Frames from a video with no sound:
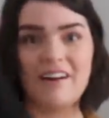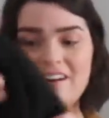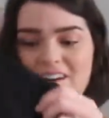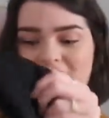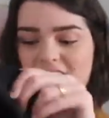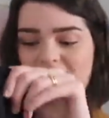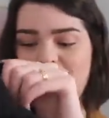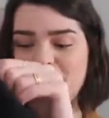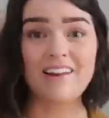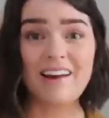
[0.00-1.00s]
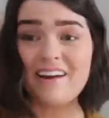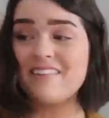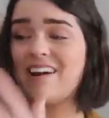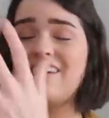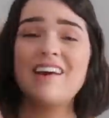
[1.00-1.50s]
like last time. Like
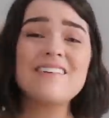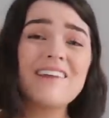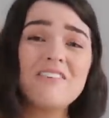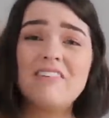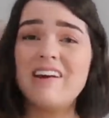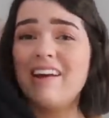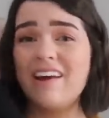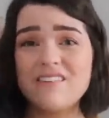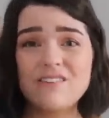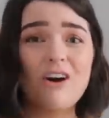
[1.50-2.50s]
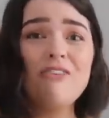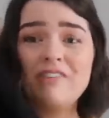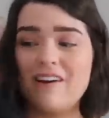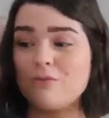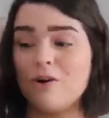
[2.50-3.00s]
I said, it's lovely, it's
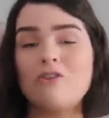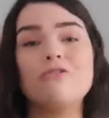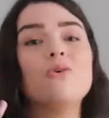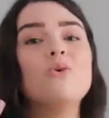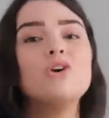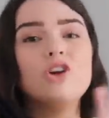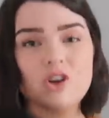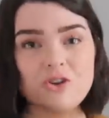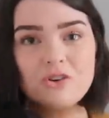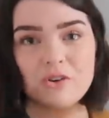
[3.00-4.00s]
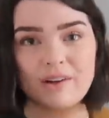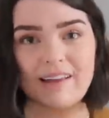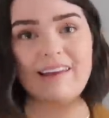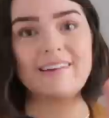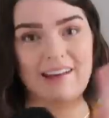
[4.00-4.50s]
soft, it's wonderful. You do not
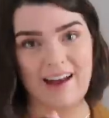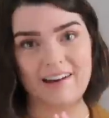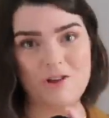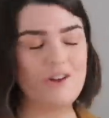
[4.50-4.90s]
need an Acne